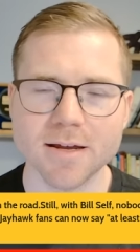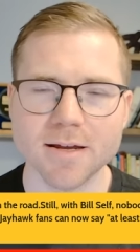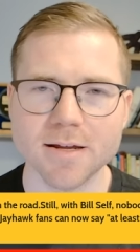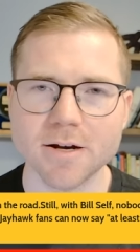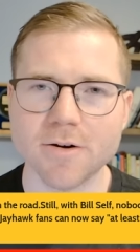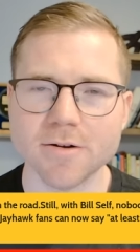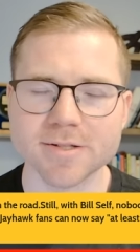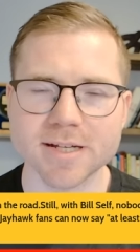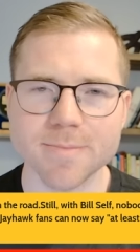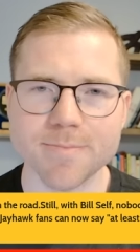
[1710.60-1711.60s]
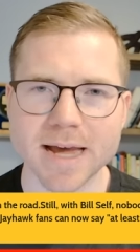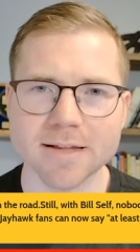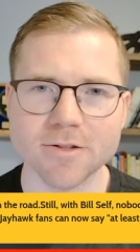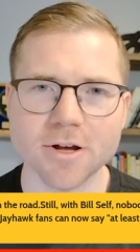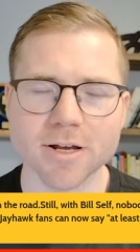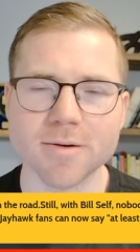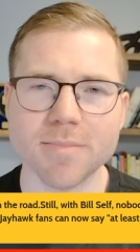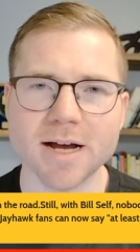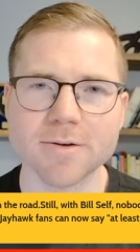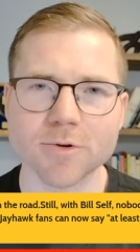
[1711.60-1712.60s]
you know, I'll say bad luck
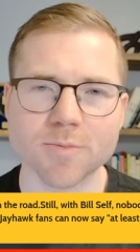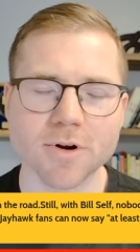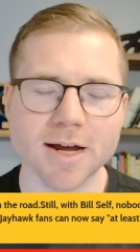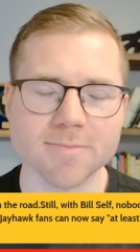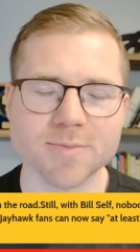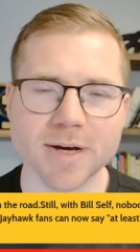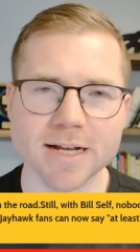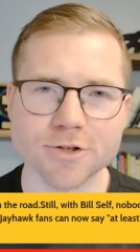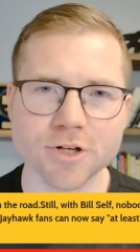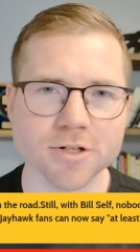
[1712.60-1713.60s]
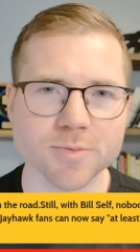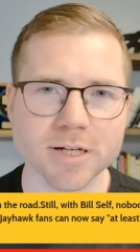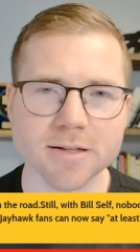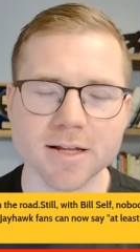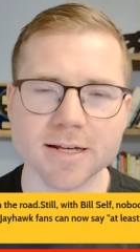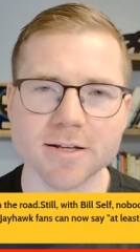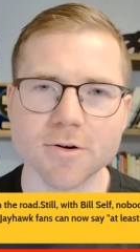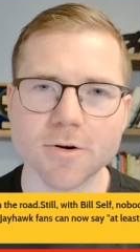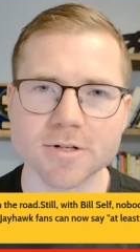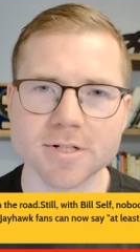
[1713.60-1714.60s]
combined with perhaps bad judgment, like, you
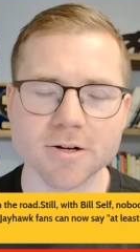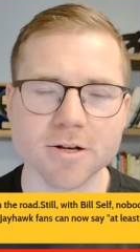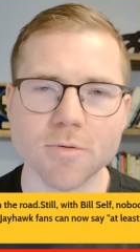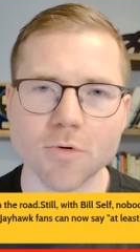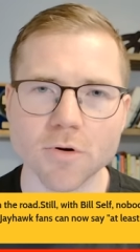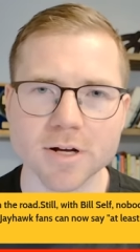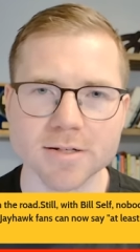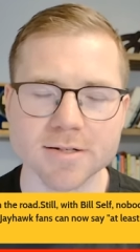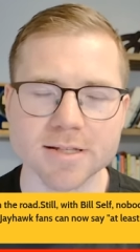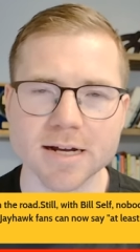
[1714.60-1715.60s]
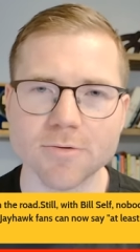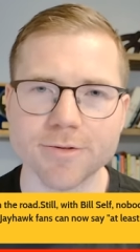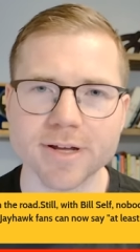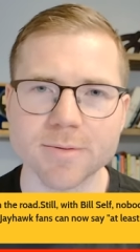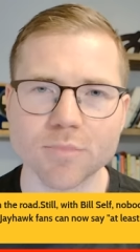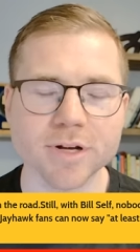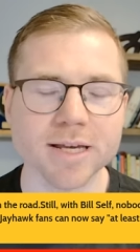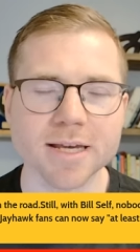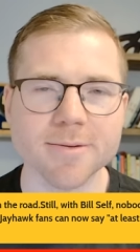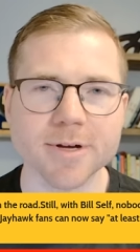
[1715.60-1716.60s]
know, Artario Morris, that whole thing,
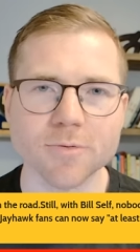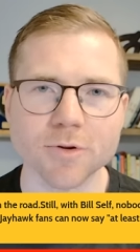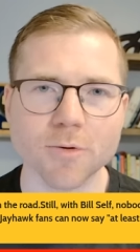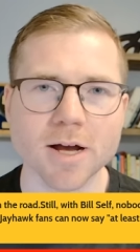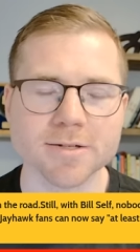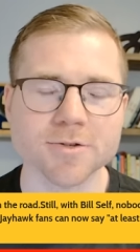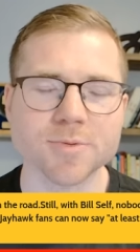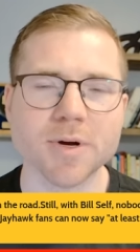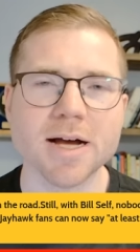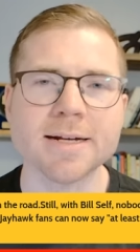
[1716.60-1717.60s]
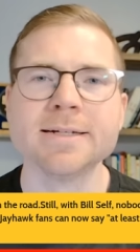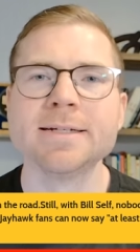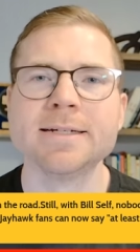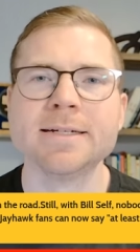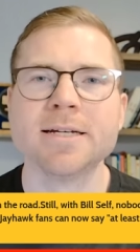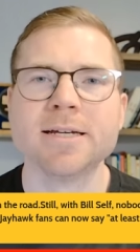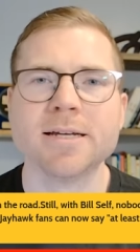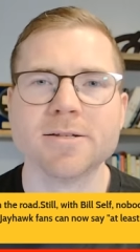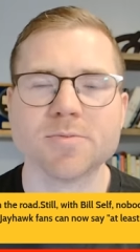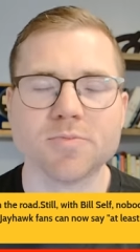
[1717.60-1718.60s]
bringing him in with a roster spot.
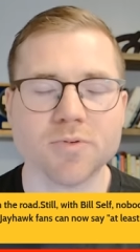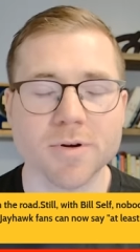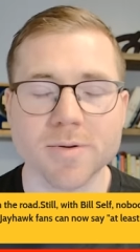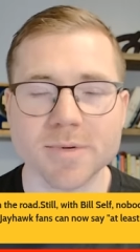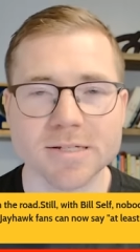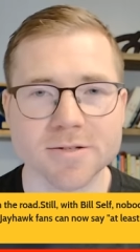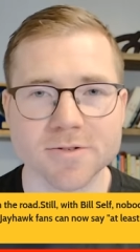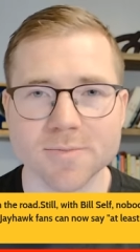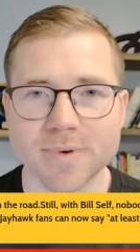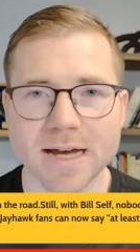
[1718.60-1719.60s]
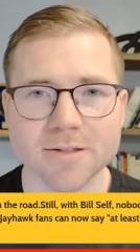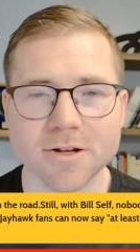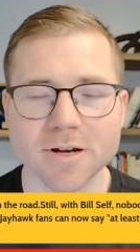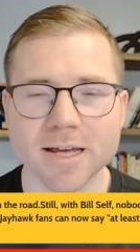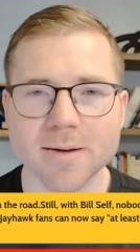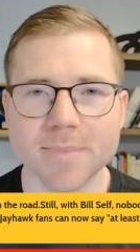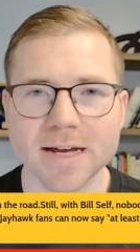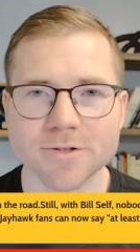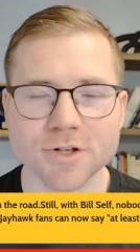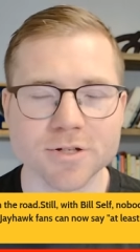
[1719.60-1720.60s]
It's probably a mix of some bad luck and
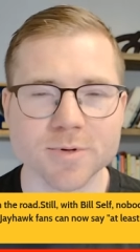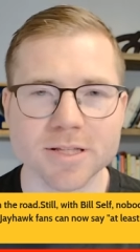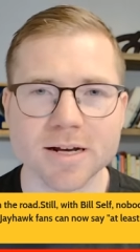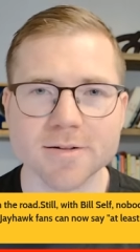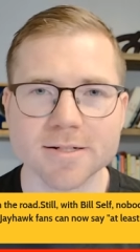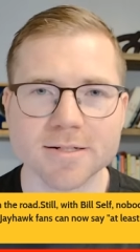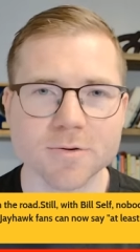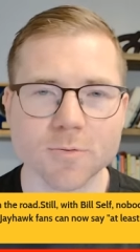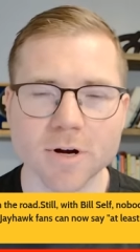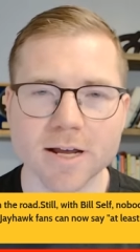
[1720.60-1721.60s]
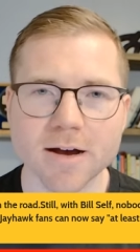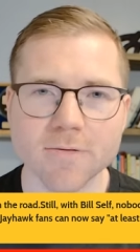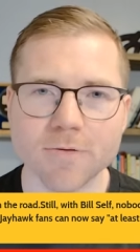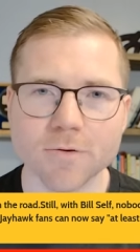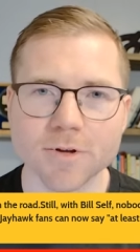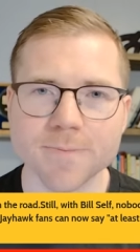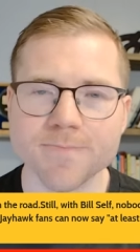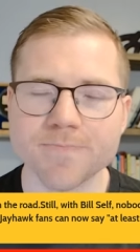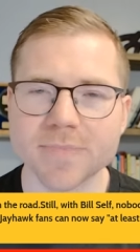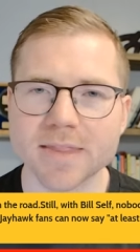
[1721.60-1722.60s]
bad judgment there that didn't work out for
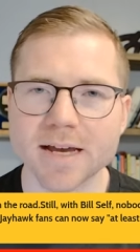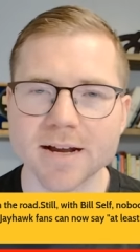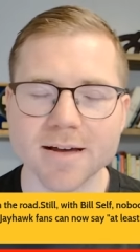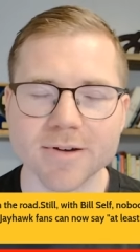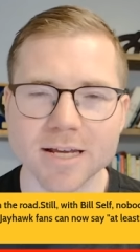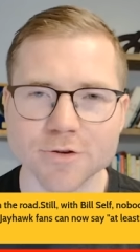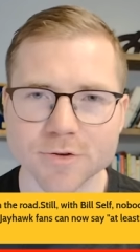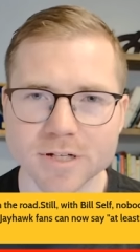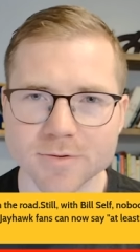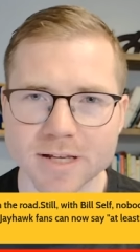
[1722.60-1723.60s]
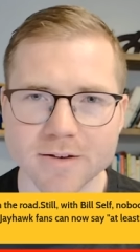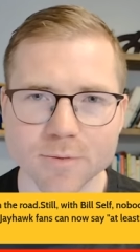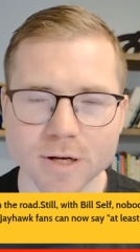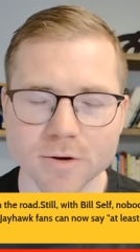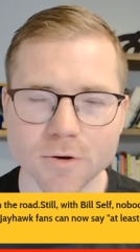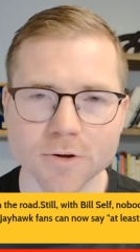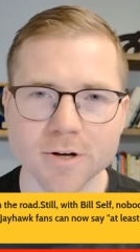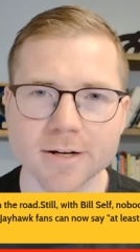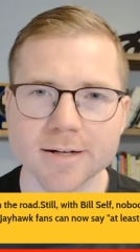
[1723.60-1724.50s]
them. Now you're having injuries with Kevin McCullough.